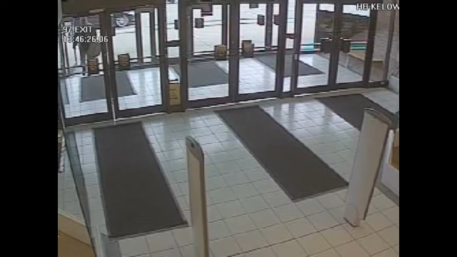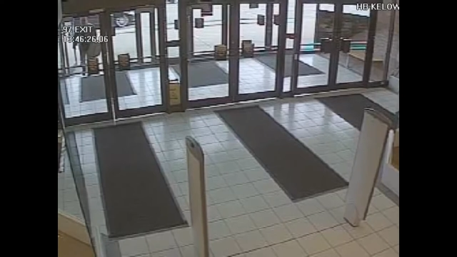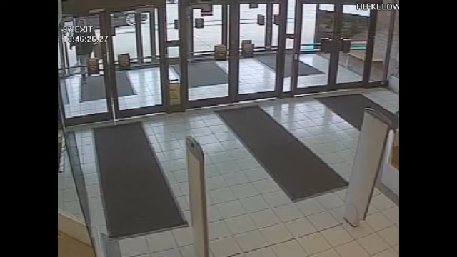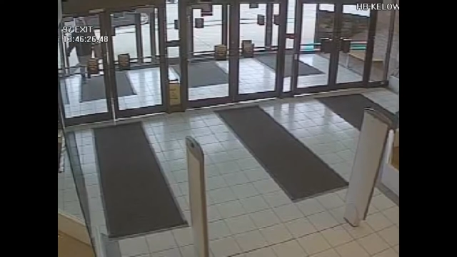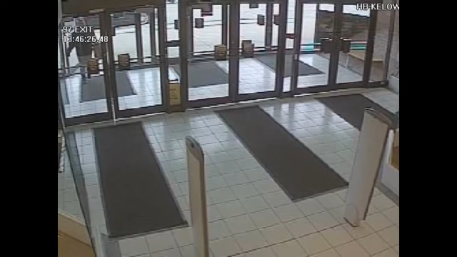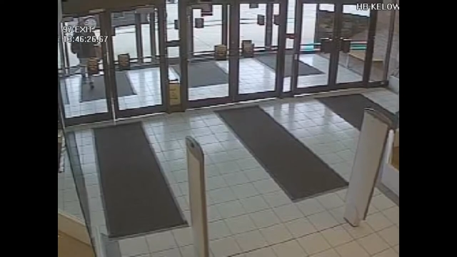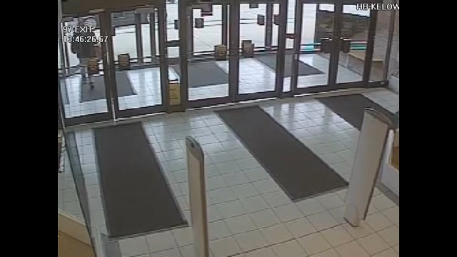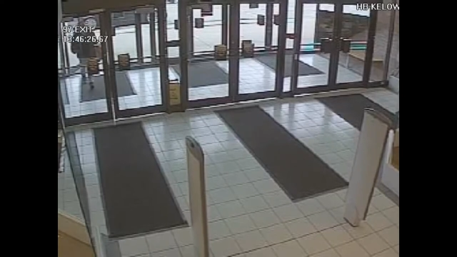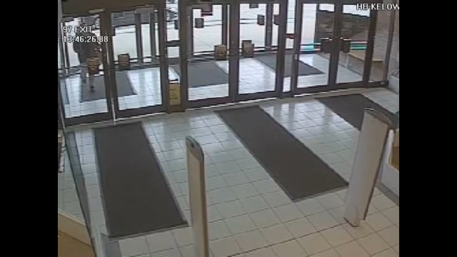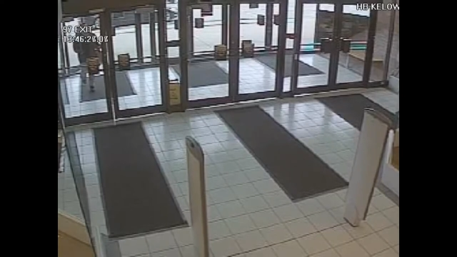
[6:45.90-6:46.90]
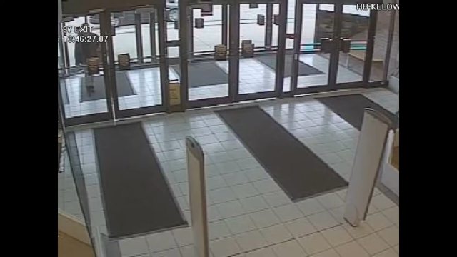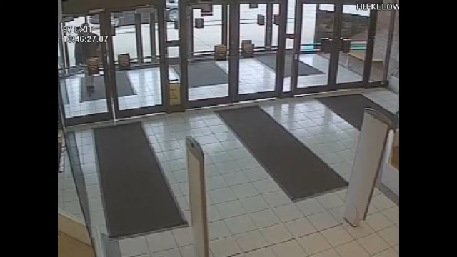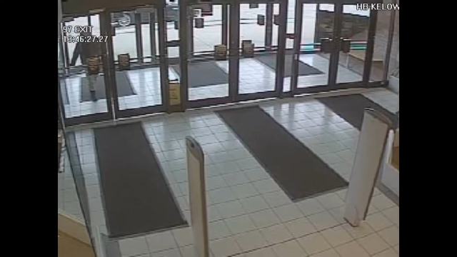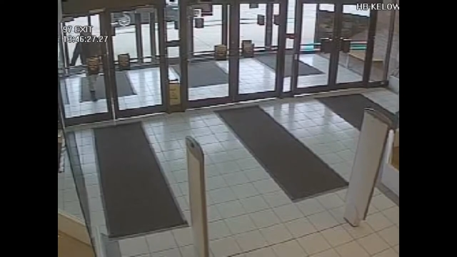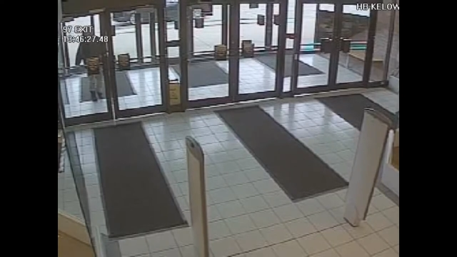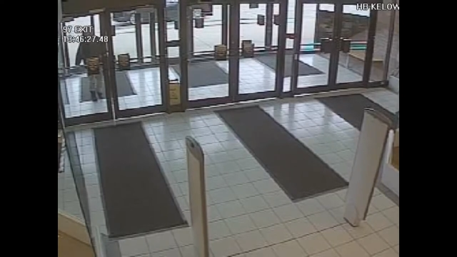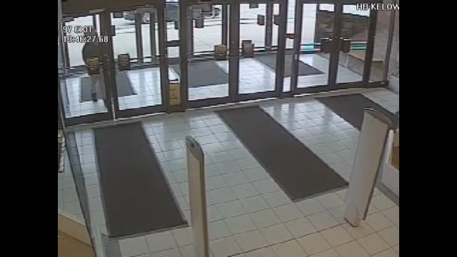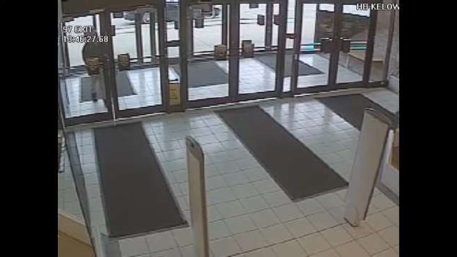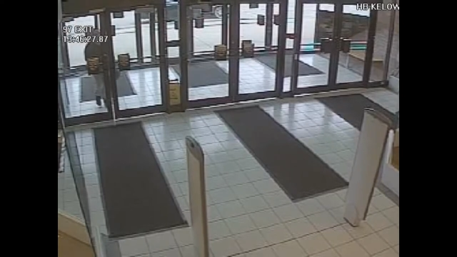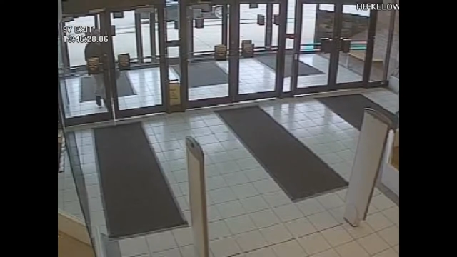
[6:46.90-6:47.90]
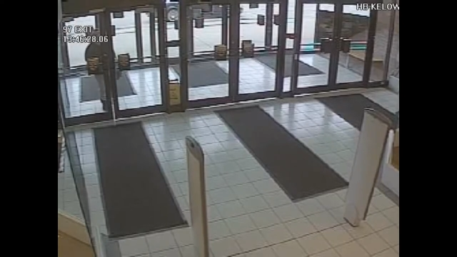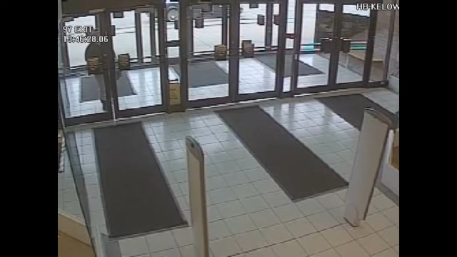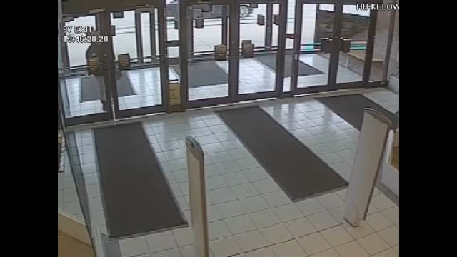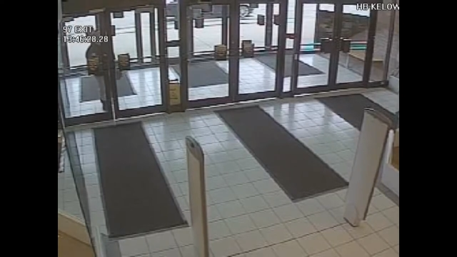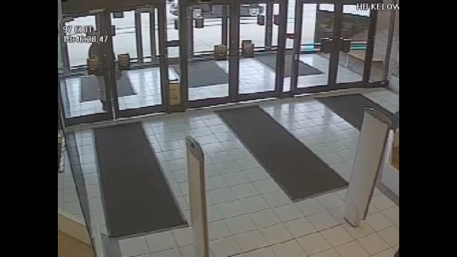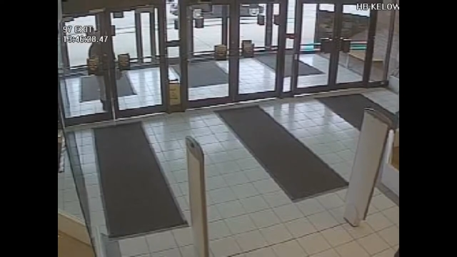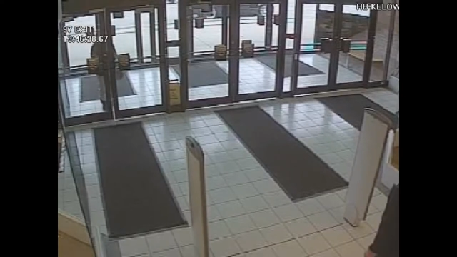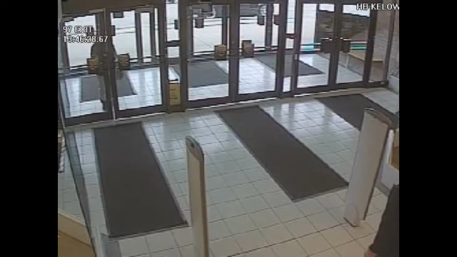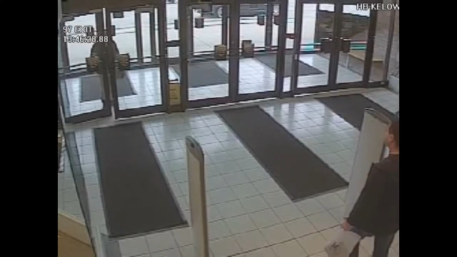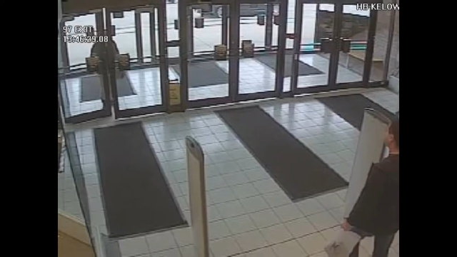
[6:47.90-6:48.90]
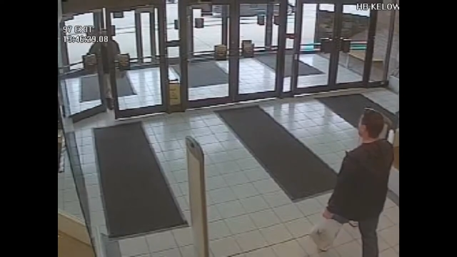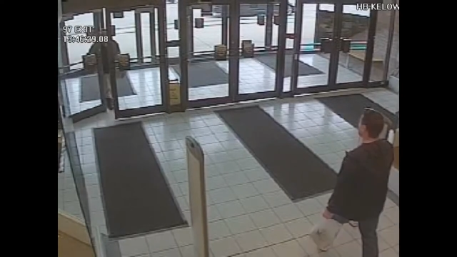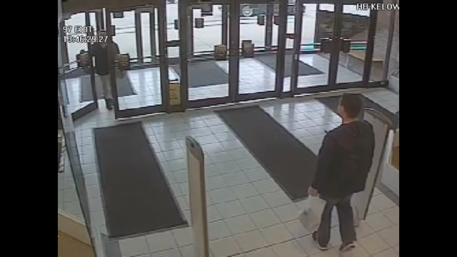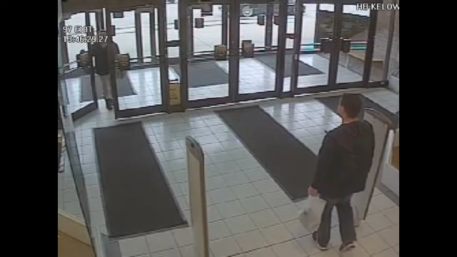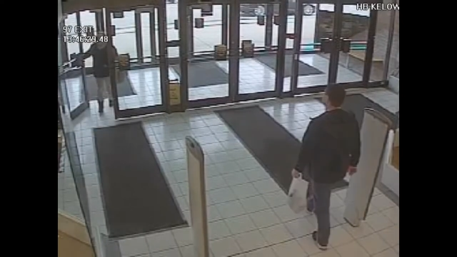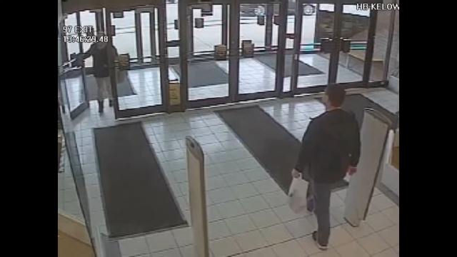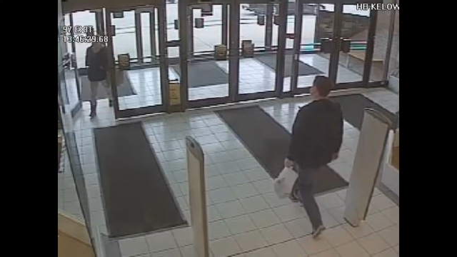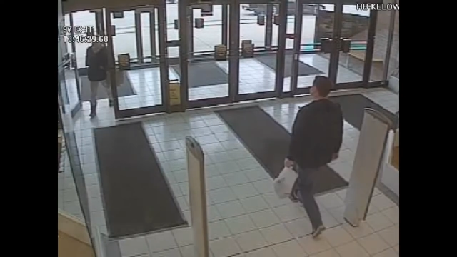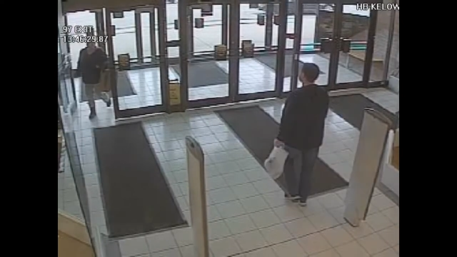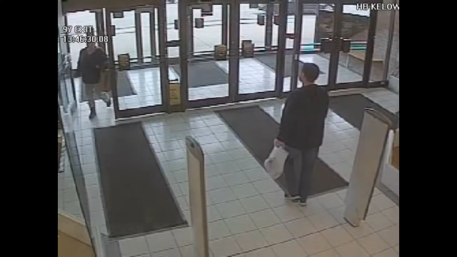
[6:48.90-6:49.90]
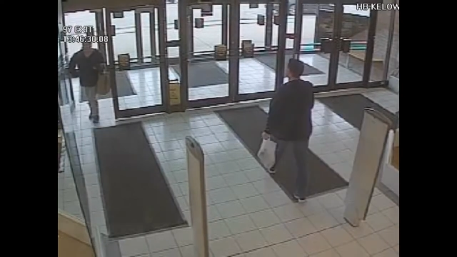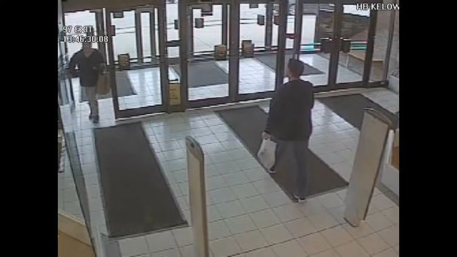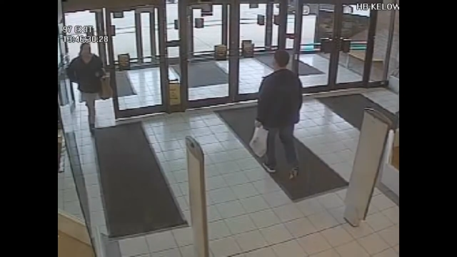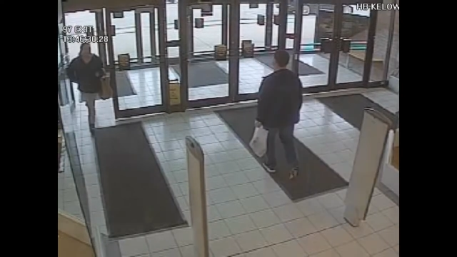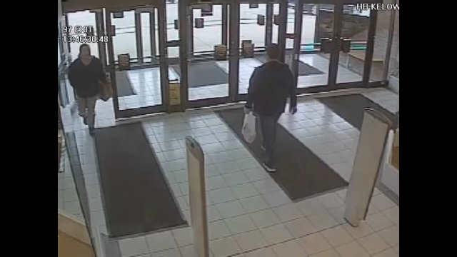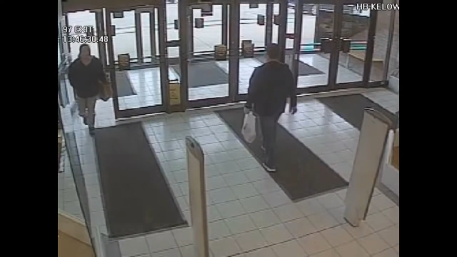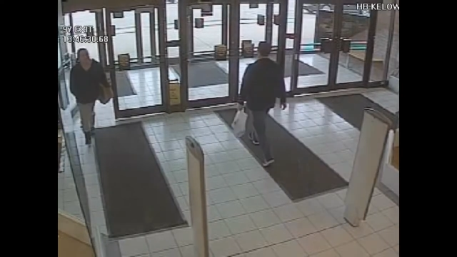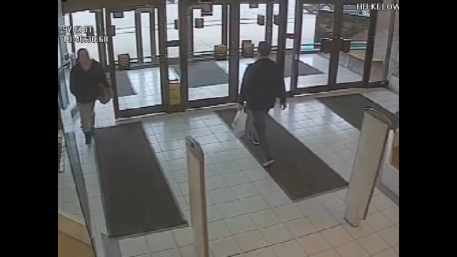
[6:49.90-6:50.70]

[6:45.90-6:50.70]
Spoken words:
(no speaker visible)